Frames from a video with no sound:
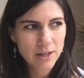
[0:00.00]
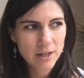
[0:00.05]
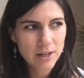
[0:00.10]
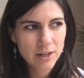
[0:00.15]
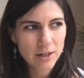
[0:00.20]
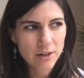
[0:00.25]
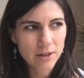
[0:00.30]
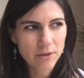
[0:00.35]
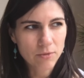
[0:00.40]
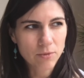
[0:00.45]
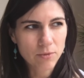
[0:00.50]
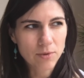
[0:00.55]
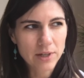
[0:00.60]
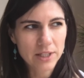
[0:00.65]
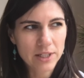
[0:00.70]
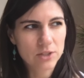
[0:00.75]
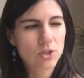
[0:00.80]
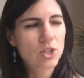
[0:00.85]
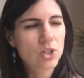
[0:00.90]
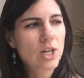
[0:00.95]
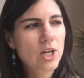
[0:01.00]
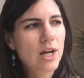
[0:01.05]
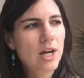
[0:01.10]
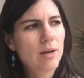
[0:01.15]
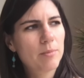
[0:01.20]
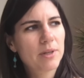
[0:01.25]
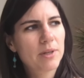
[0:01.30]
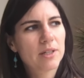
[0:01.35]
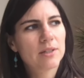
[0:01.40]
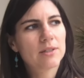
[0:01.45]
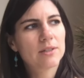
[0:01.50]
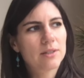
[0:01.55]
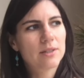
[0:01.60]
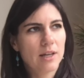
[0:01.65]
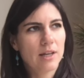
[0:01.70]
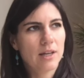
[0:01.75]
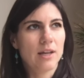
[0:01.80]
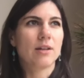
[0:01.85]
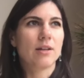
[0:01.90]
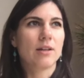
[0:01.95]
of what a job is,
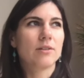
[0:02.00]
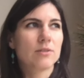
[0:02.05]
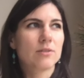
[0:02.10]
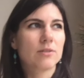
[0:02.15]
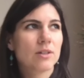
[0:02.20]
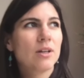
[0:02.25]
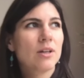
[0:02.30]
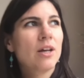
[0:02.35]
and